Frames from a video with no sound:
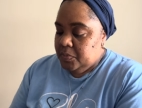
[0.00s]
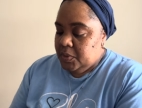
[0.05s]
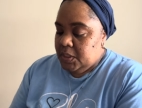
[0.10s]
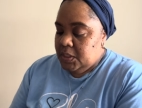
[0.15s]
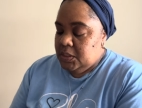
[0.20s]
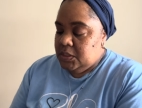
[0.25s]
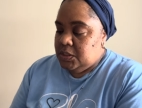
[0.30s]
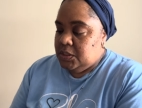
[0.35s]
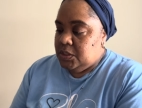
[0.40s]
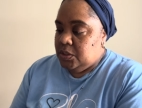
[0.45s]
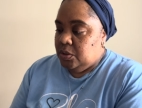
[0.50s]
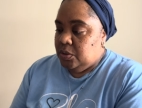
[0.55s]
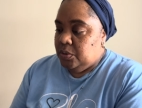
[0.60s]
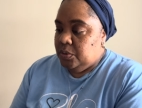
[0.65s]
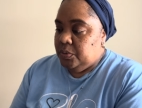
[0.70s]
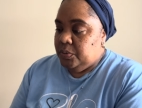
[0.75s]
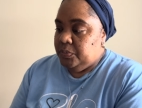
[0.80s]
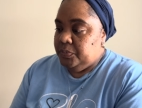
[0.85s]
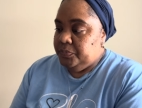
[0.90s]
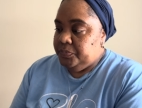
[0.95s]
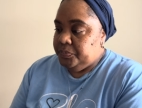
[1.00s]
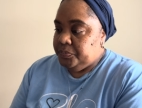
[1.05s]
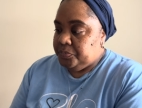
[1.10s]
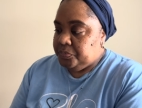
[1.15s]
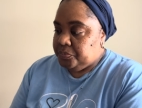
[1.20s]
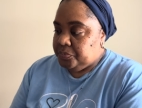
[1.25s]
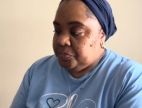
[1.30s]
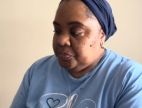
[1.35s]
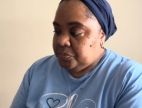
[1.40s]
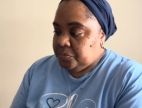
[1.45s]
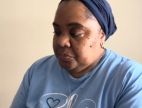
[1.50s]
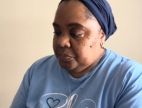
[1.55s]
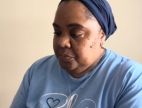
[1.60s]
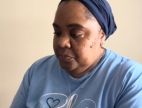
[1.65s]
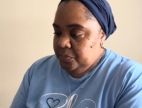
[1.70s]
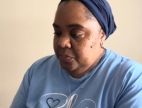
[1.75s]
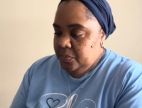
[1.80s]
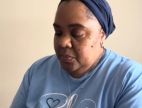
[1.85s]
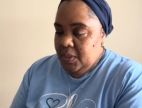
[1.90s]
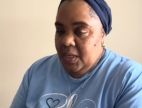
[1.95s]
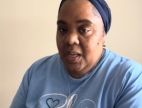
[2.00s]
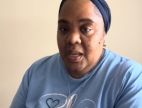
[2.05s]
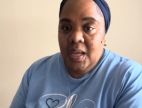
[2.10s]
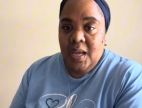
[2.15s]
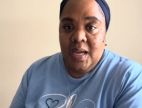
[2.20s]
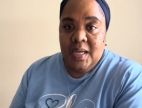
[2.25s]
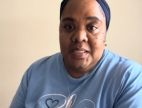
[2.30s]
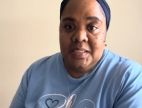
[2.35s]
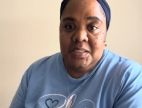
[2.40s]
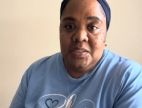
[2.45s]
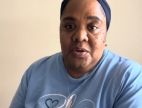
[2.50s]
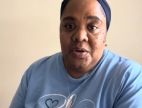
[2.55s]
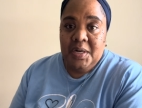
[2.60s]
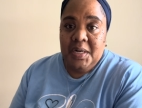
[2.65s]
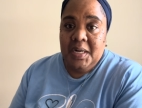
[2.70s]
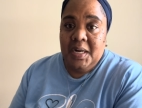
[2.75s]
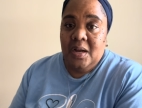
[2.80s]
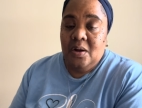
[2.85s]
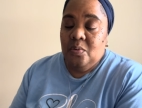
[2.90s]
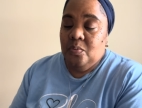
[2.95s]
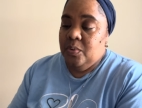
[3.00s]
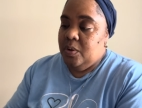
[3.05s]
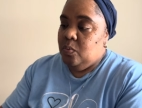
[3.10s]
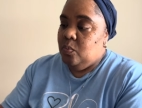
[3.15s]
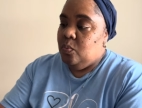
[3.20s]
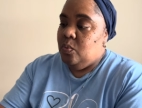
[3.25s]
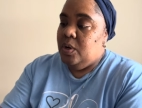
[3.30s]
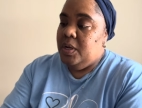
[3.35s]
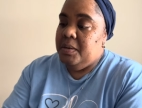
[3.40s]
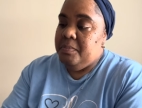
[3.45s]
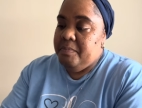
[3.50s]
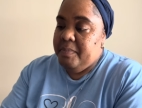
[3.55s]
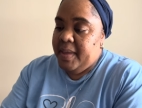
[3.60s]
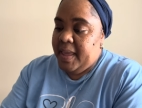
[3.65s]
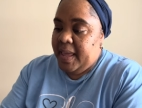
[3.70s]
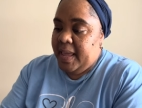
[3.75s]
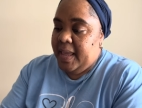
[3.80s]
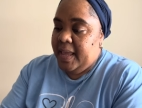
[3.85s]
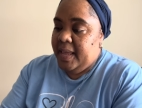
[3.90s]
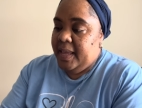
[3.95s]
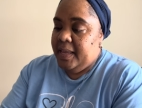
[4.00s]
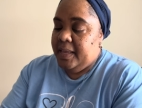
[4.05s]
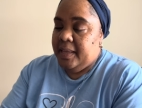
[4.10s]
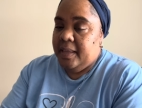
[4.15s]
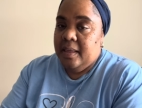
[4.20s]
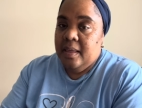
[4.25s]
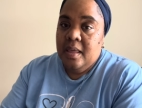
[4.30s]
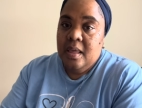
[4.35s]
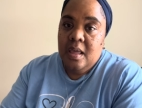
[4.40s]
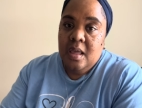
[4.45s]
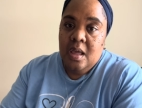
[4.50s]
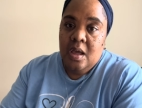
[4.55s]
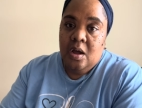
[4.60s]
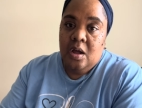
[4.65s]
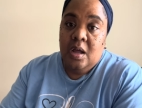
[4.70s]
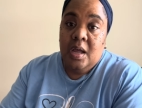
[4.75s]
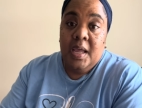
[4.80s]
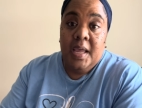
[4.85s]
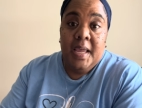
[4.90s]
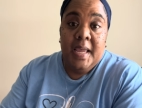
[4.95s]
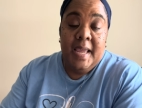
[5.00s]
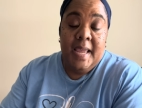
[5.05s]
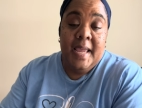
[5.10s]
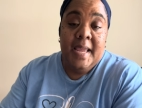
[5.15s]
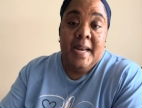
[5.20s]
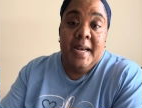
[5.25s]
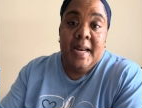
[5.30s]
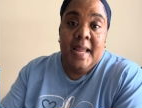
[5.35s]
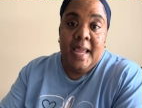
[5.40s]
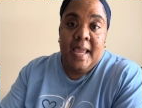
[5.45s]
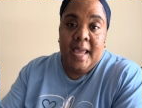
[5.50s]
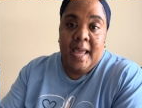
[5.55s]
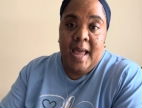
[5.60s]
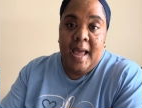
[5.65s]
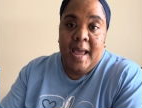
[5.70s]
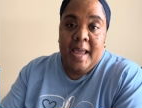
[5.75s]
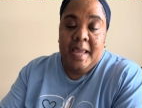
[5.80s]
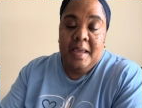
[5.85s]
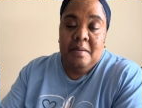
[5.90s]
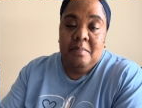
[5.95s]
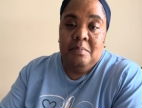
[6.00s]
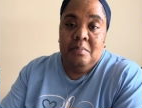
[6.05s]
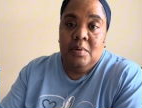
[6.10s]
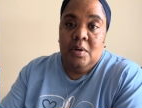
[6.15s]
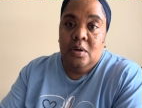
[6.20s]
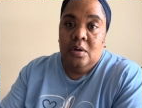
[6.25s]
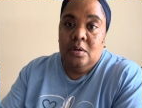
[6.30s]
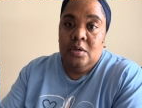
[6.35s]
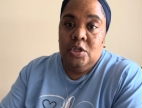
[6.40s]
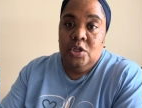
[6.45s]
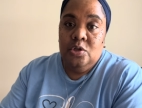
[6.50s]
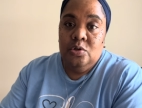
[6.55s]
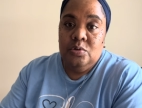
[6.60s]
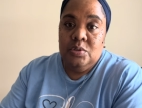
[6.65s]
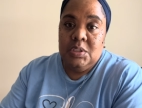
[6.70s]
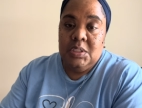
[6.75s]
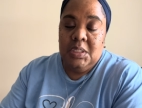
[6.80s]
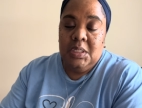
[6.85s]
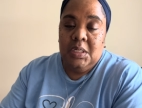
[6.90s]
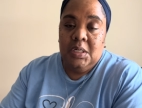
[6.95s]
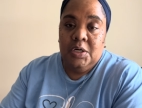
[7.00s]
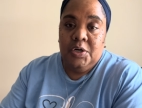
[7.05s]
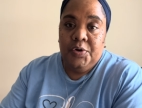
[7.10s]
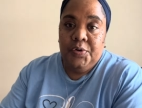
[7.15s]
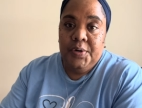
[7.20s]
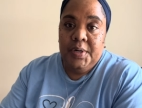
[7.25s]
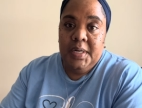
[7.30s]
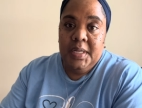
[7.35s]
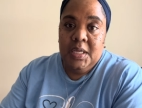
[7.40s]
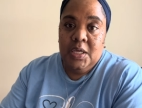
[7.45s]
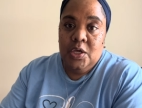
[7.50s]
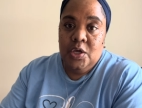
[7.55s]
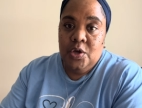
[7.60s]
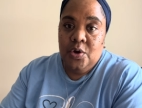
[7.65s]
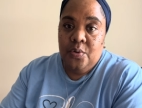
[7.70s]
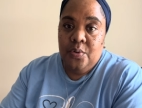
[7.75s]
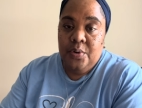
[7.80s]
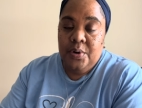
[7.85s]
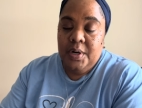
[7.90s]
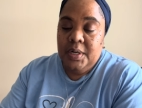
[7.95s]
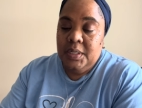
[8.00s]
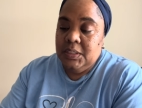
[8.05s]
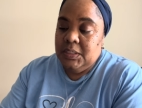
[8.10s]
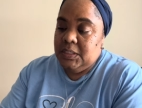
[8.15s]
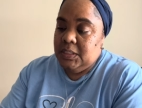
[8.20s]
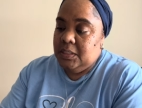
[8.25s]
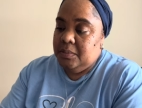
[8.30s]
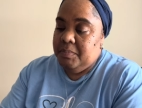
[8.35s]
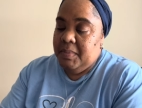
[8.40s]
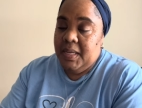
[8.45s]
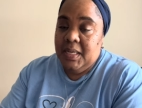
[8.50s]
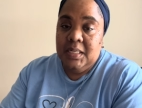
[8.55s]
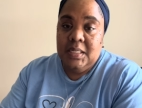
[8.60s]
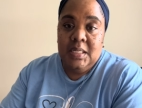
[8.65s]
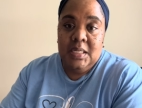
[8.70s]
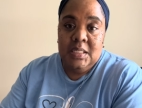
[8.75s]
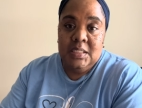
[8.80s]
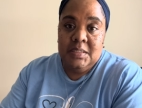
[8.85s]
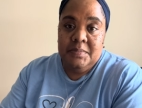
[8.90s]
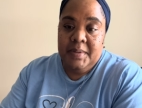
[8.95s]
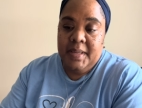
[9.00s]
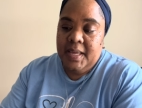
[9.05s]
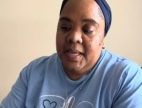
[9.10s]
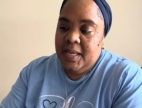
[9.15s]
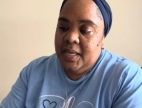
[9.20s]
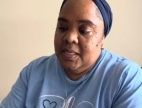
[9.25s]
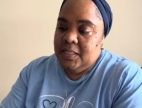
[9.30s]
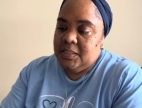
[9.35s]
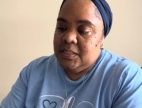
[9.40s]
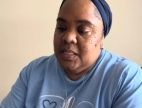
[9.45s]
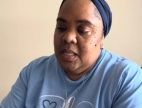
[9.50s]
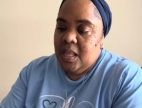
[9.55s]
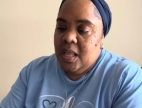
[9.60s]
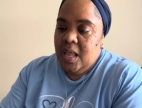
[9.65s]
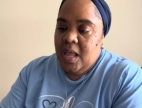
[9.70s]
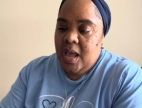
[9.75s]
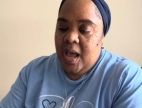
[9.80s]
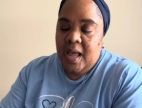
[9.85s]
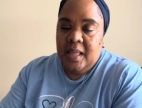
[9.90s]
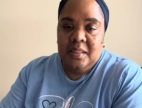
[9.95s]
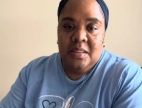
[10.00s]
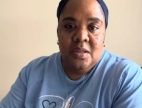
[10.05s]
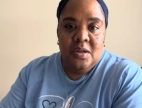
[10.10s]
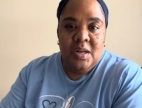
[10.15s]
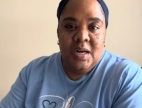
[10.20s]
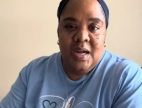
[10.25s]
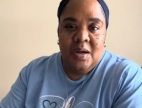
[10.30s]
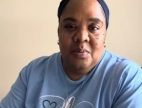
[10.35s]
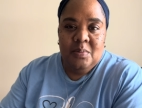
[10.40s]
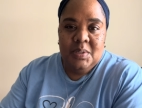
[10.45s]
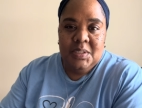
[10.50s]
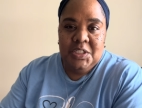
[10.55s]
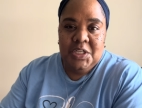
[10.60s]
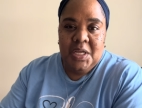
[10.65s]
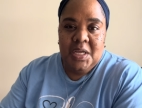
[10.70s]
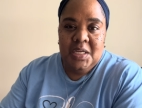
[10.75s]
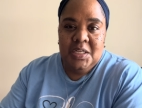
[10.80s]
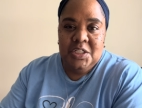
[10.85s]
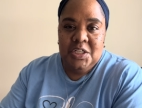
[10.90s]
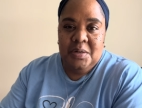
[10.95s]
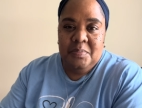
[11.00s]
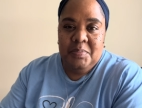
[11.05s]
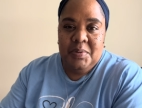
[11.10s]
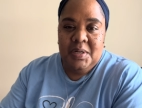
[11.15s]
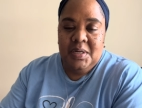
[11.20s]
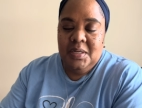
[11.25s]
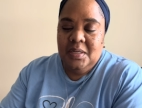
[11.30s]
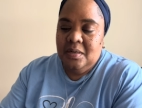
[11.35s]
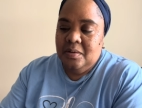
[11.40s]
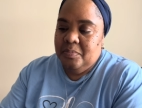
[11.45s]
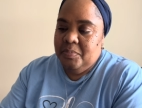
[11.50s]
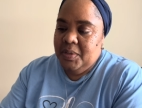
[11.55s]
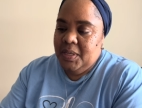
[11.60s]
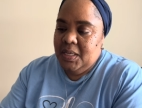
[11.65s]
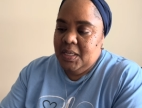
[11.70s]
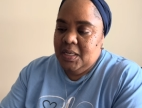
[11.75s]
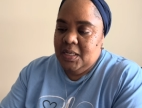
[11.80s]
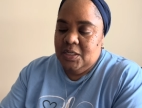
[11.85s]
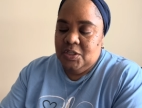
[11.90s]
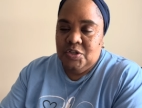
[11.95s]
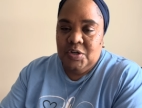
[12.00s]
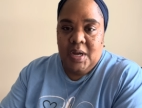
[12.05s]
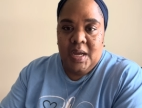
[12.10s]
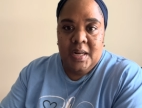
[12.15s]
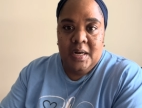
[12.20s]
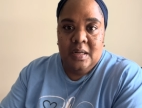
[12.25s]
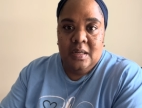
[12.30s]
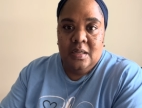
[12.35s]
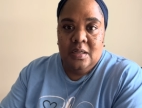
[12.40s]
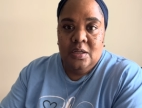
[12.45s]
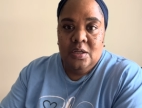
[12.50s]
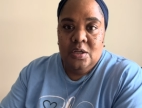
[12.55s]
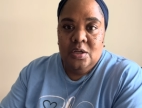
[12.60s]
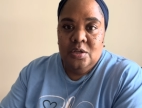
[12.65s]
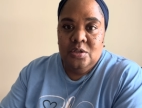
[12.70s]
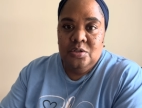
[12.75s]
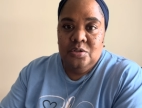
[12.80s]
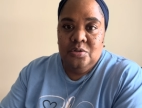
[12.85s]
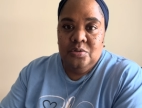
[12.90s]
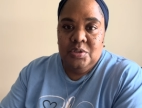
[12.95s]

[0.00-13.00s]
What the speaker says: So I started out with one bag, and I am using acrylic yarn to make these bags. I thought I would change up a little bit and try to do